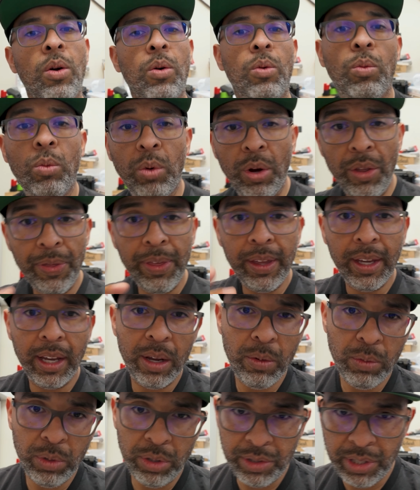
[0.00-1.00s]
One thing
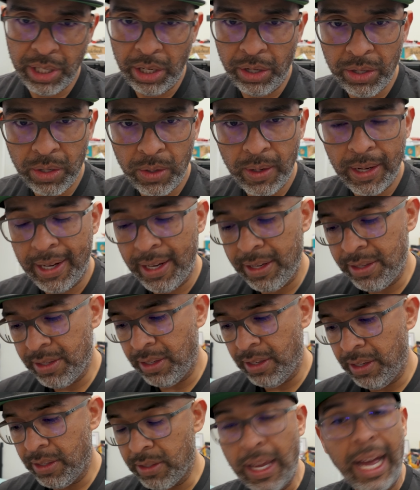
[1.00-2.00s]
I will tell you guys
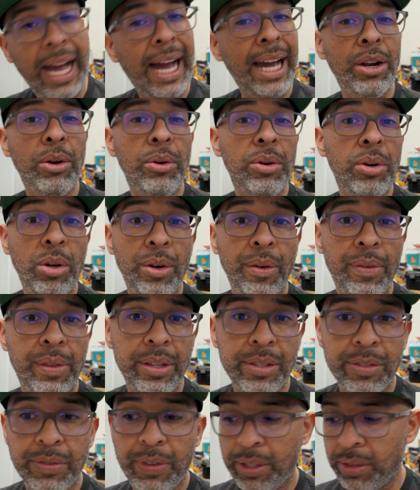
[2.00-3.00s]
is I don't know if
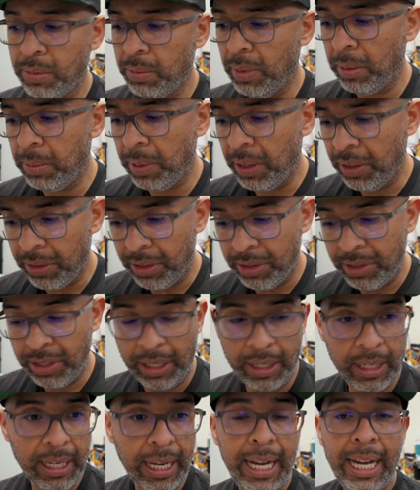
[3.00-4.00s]
this fits my
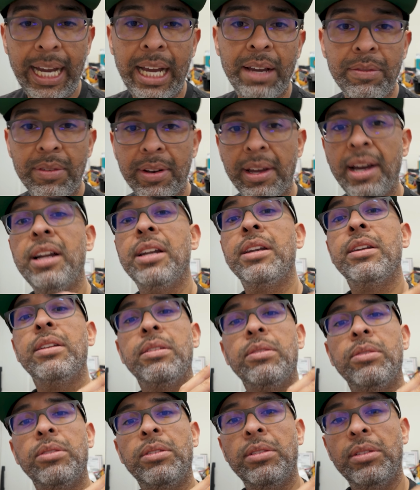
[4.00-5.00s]
B13. I have not
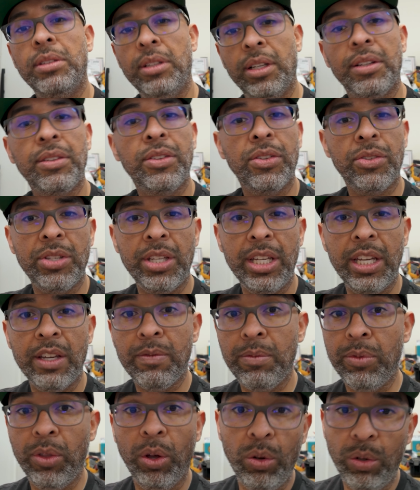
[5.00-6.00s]
look to see
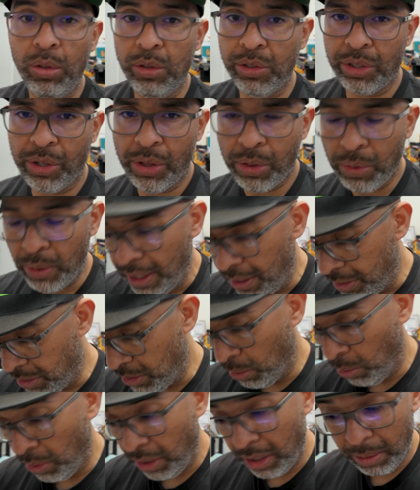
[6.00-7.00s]
if the holes are threaded,
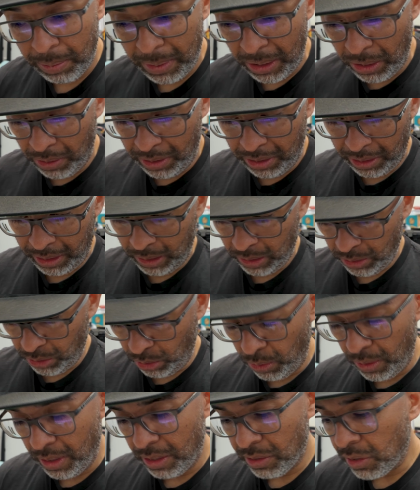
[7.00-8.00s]
so we're going to be going
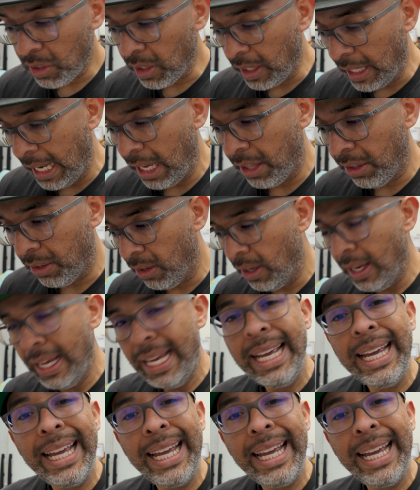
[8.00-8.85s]
through this together